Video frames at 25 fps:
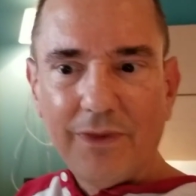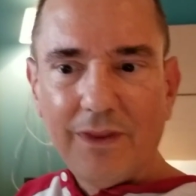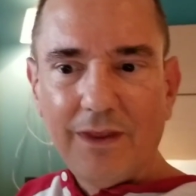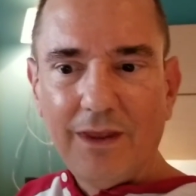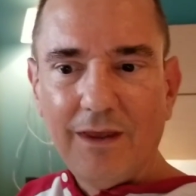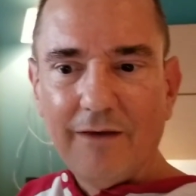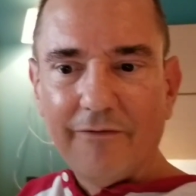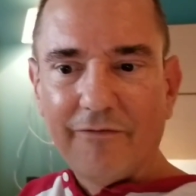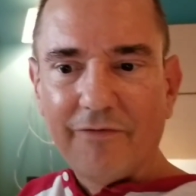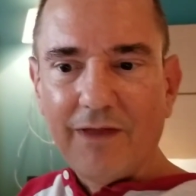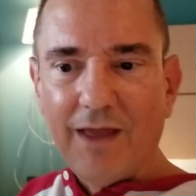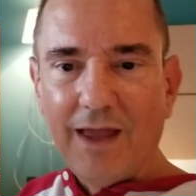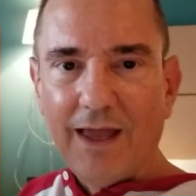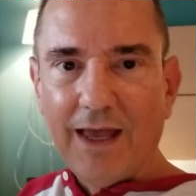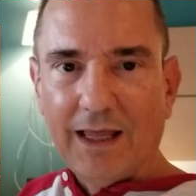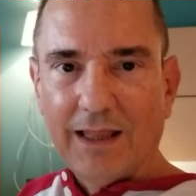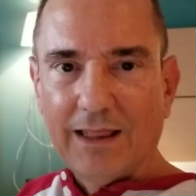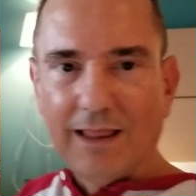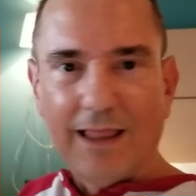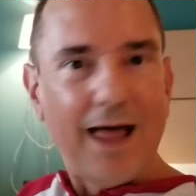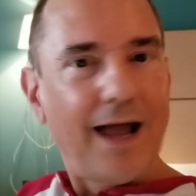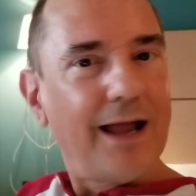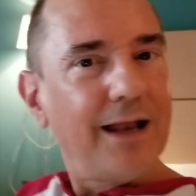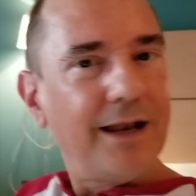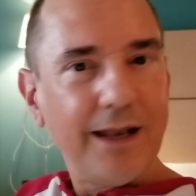if they had
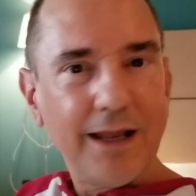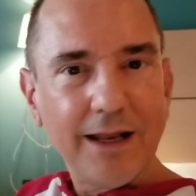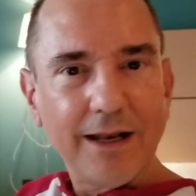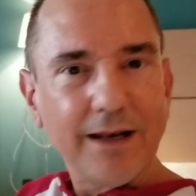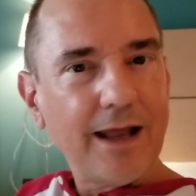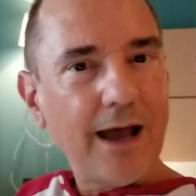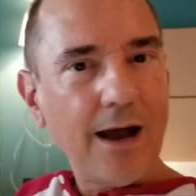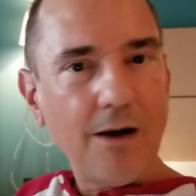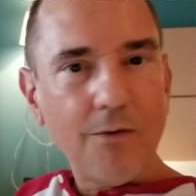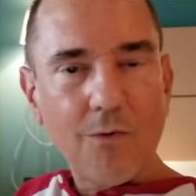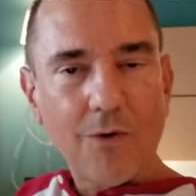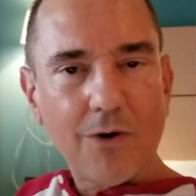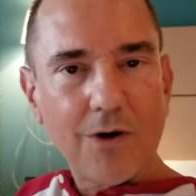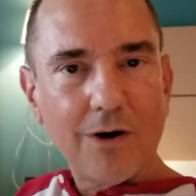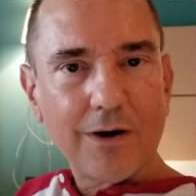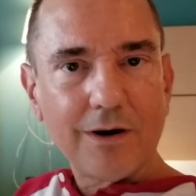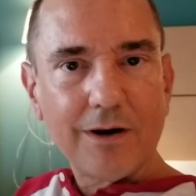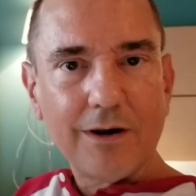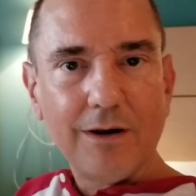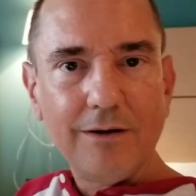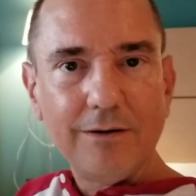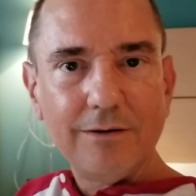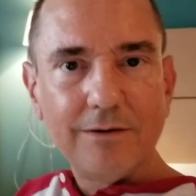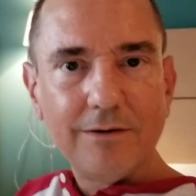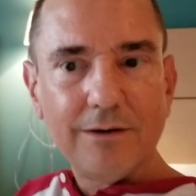Lightning Network
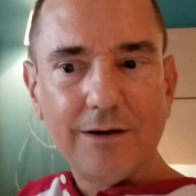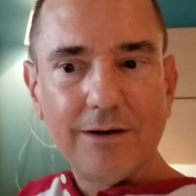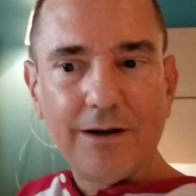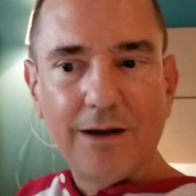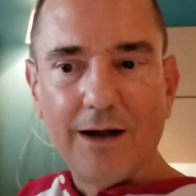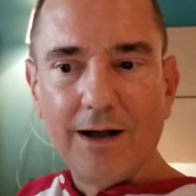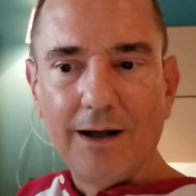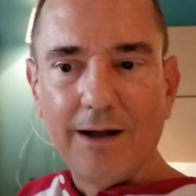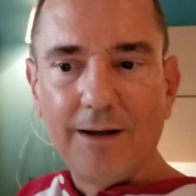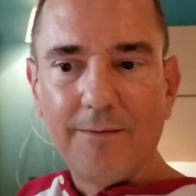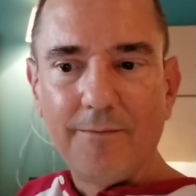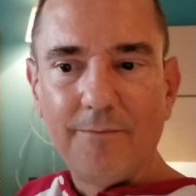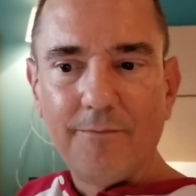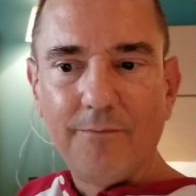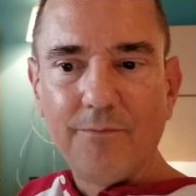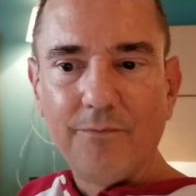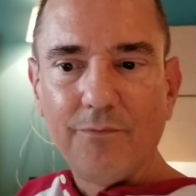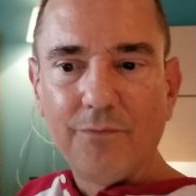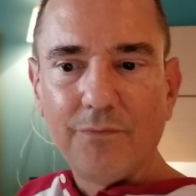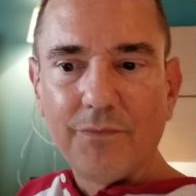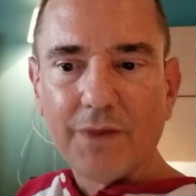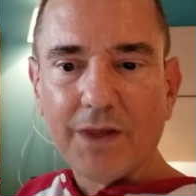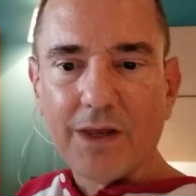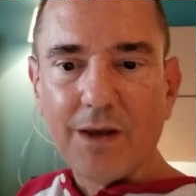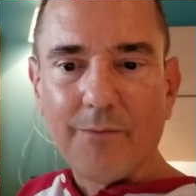um,
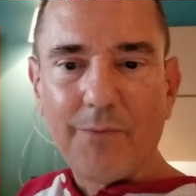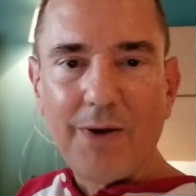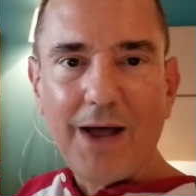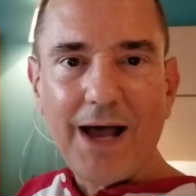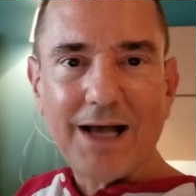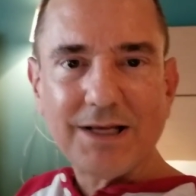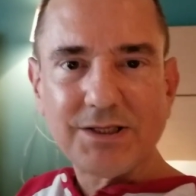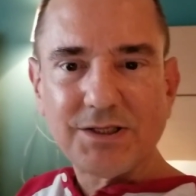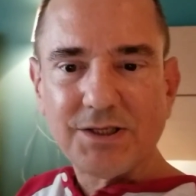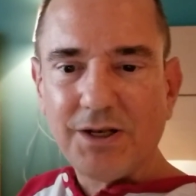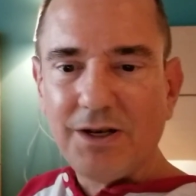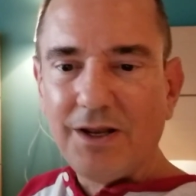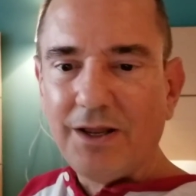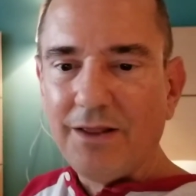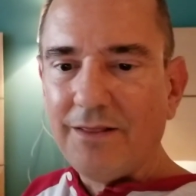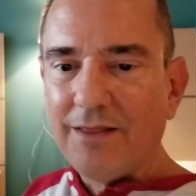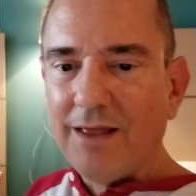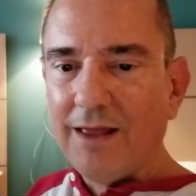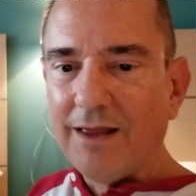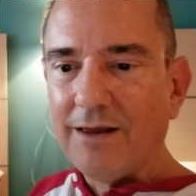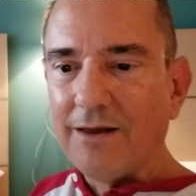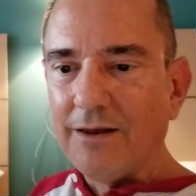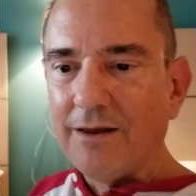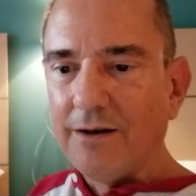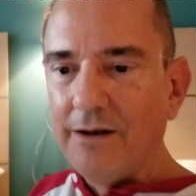capacity,
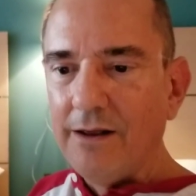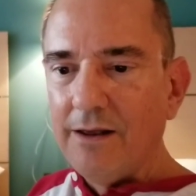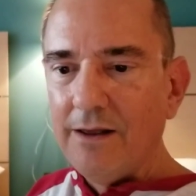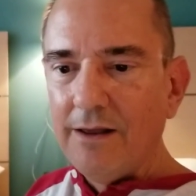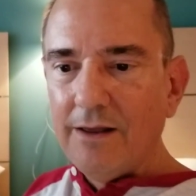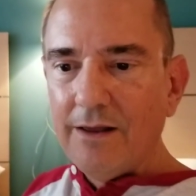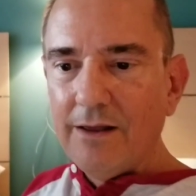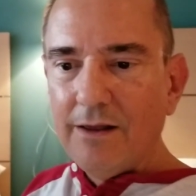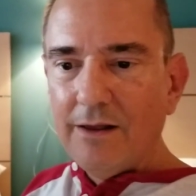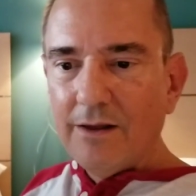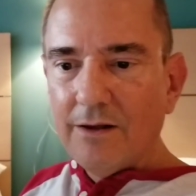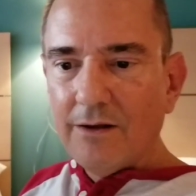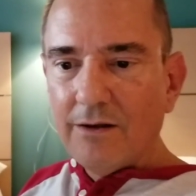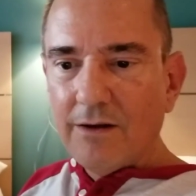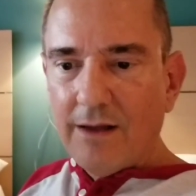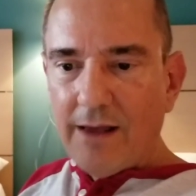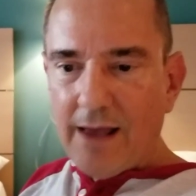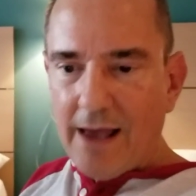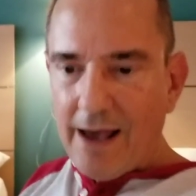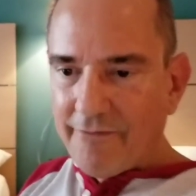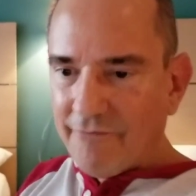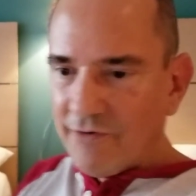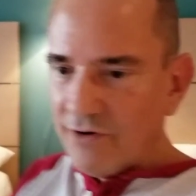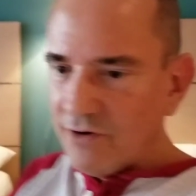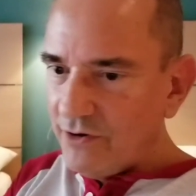they could
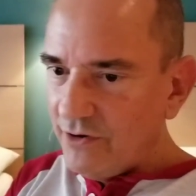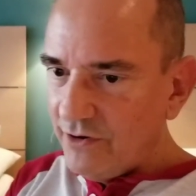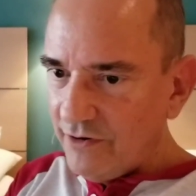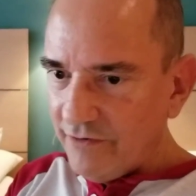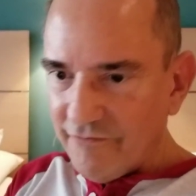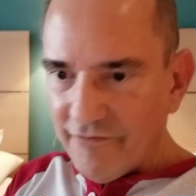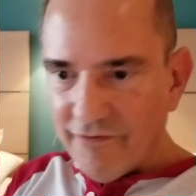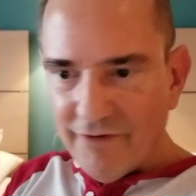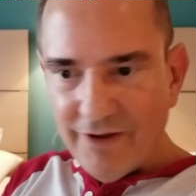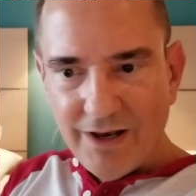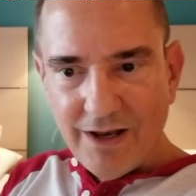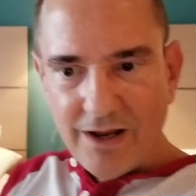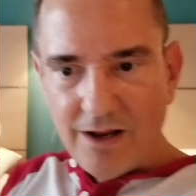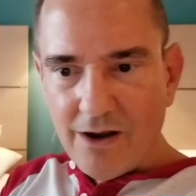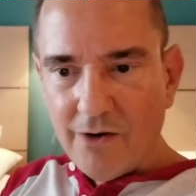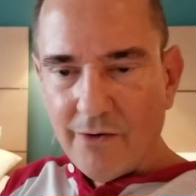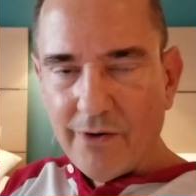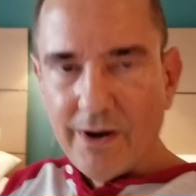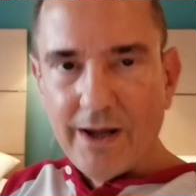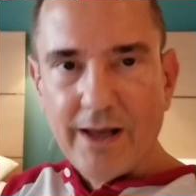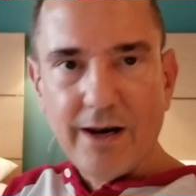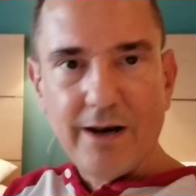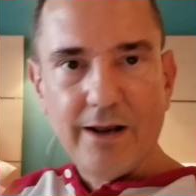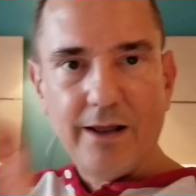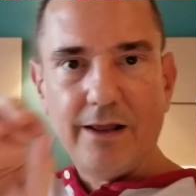have a good video,
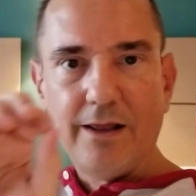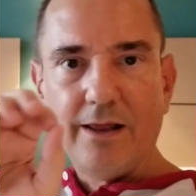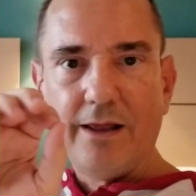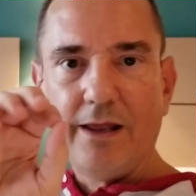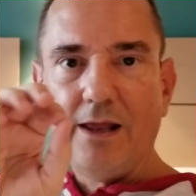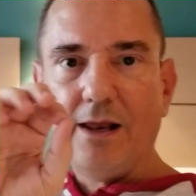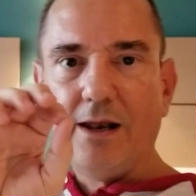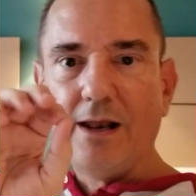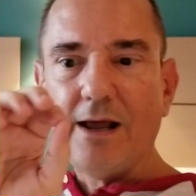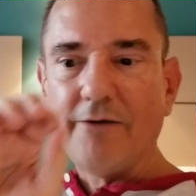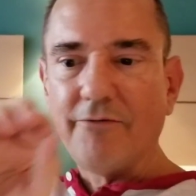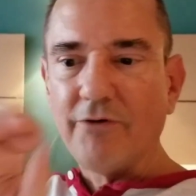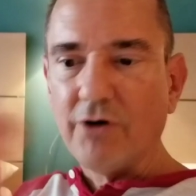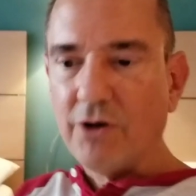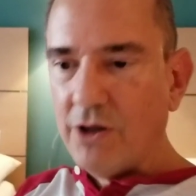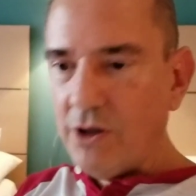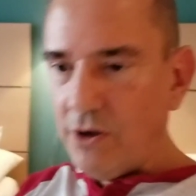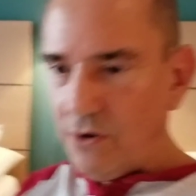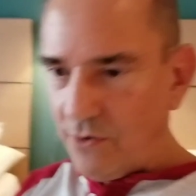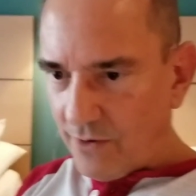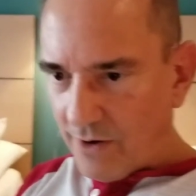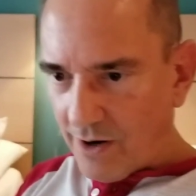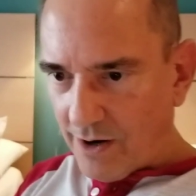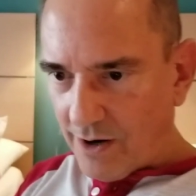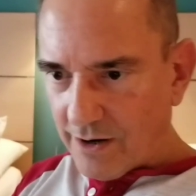and it, he'd have a
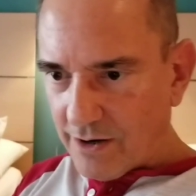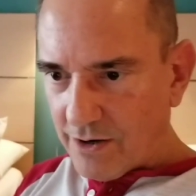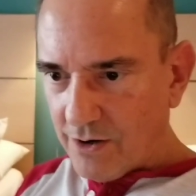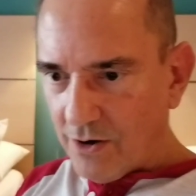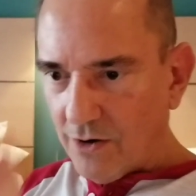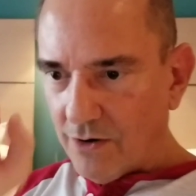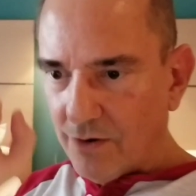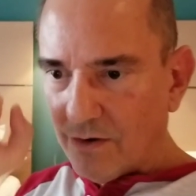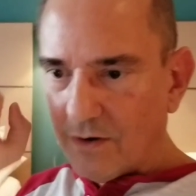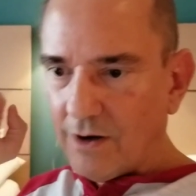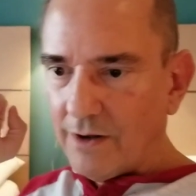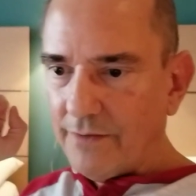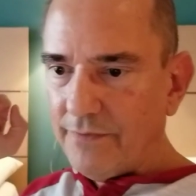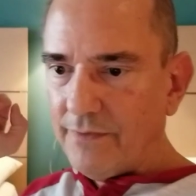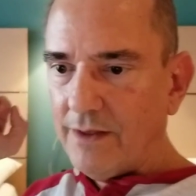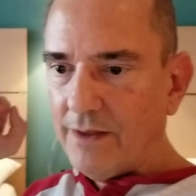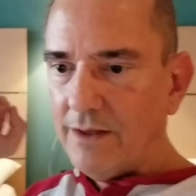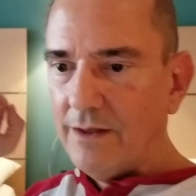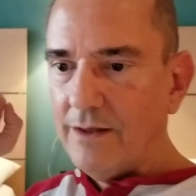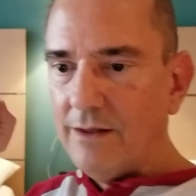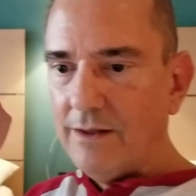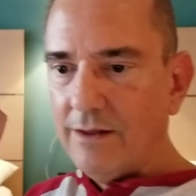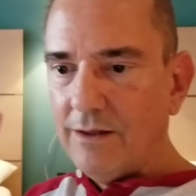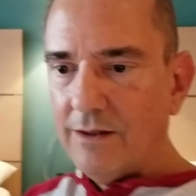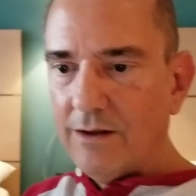QR code on the
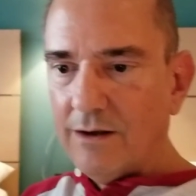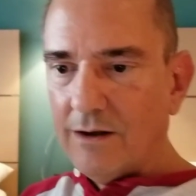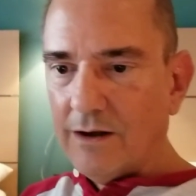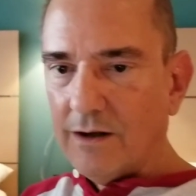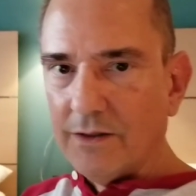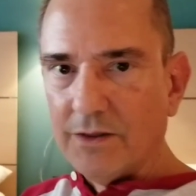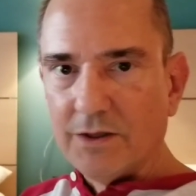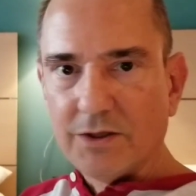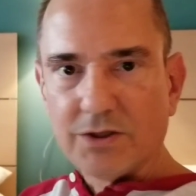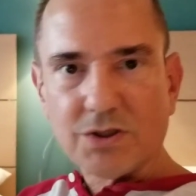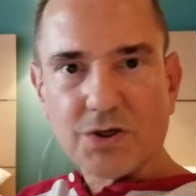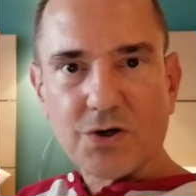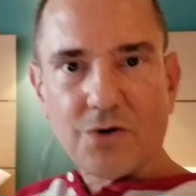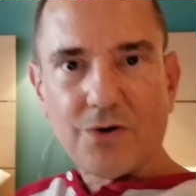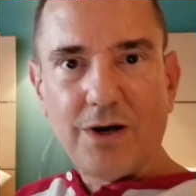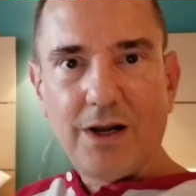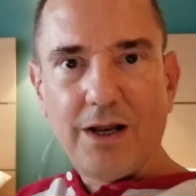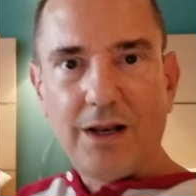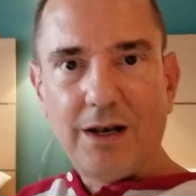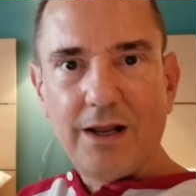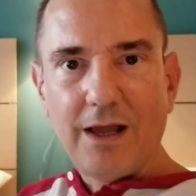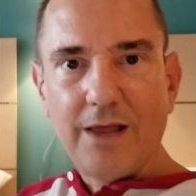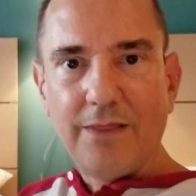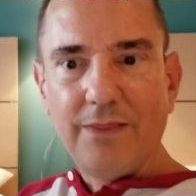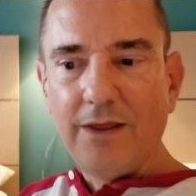on the
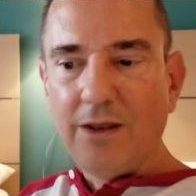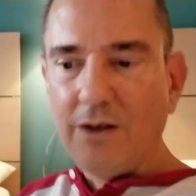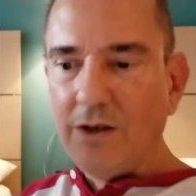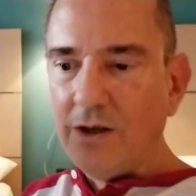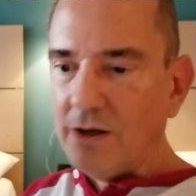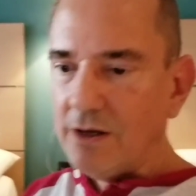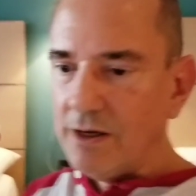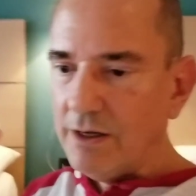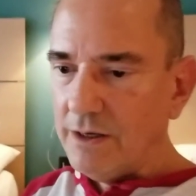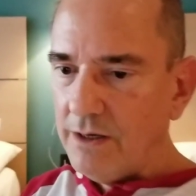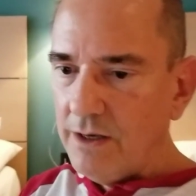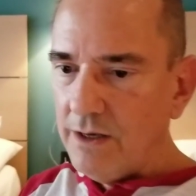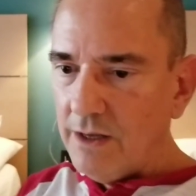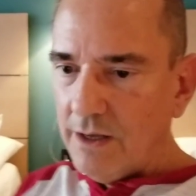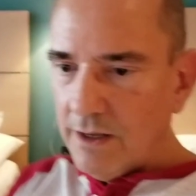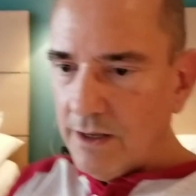screen, and then you could